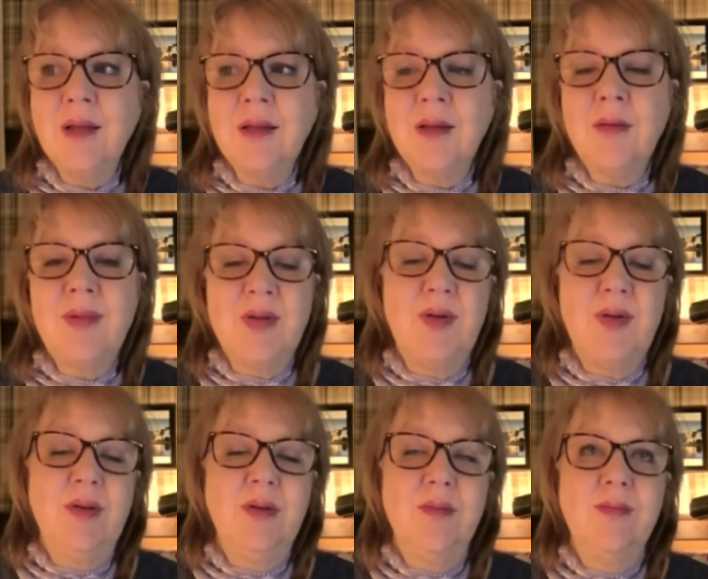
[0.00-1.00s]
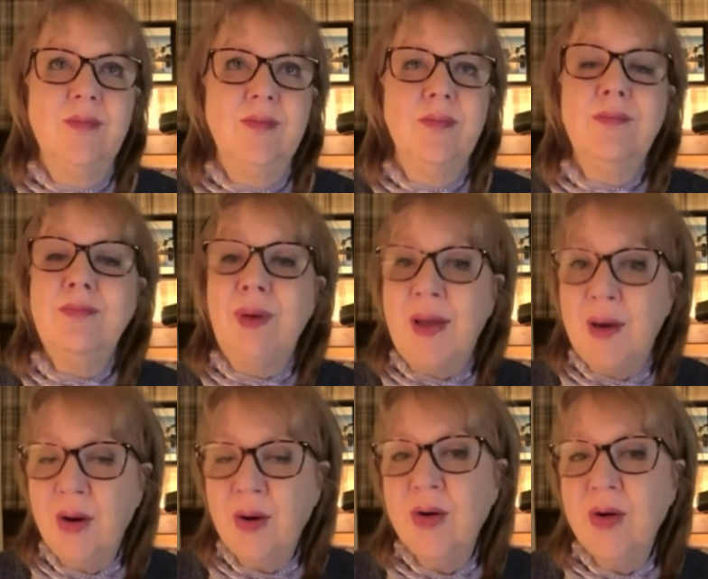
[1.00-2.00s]
a little bit
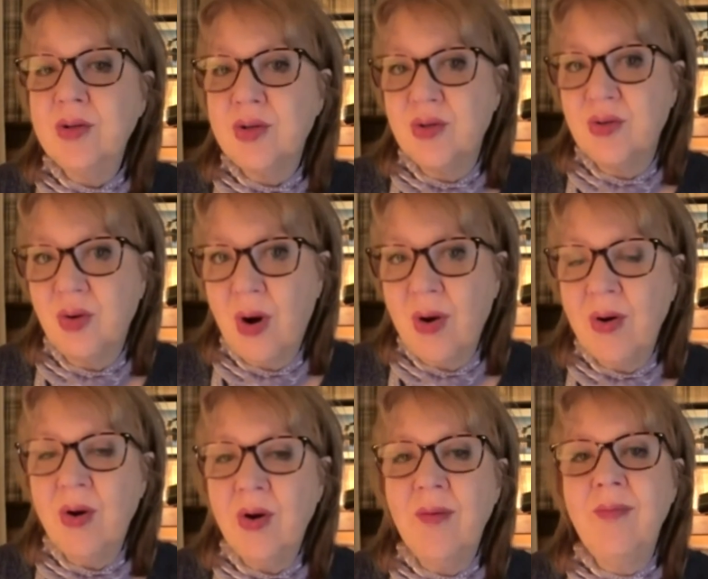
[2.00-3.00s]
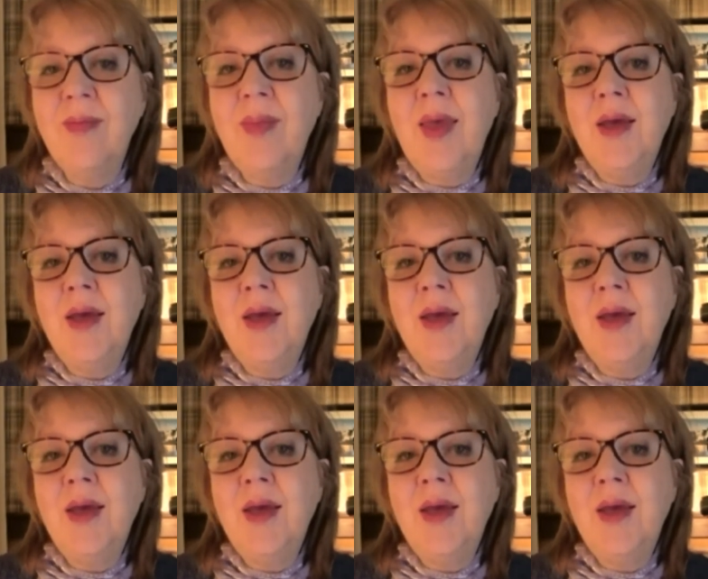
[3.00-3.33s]
better, stronger.